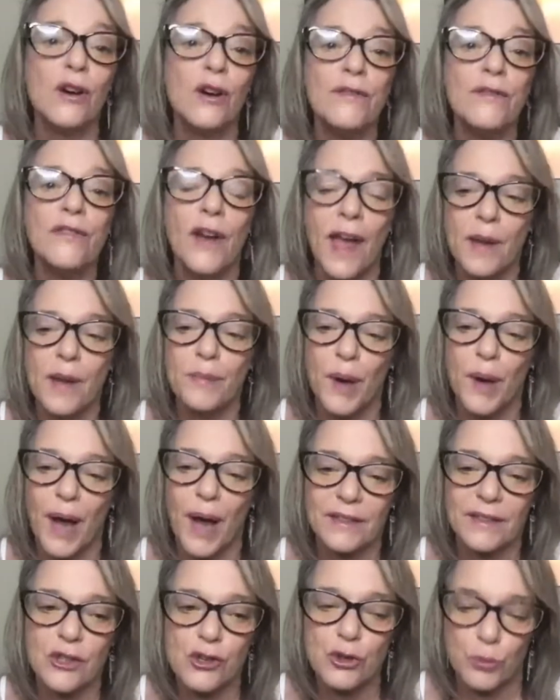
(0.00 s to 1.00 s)
over at
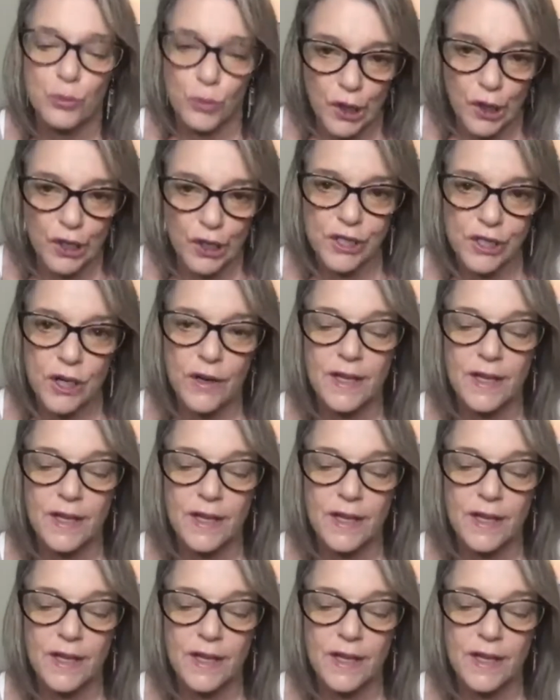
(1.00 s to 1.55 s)
Practice Works.